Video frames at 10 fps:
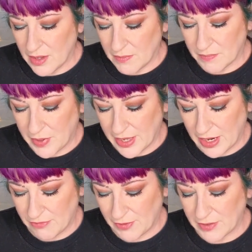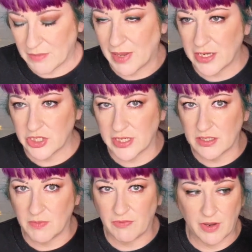but I found the matte shades
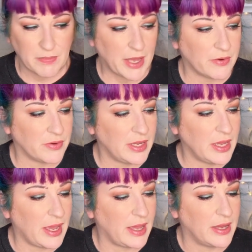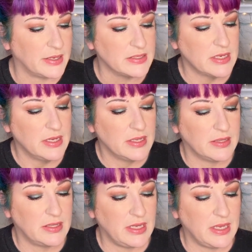to be very powdery, and
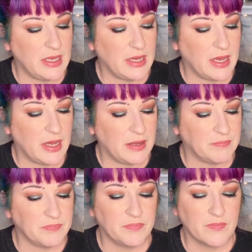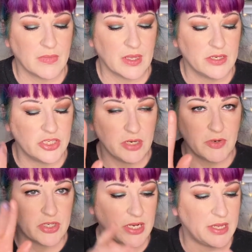the
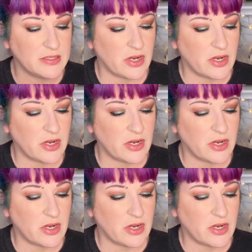shimmer shades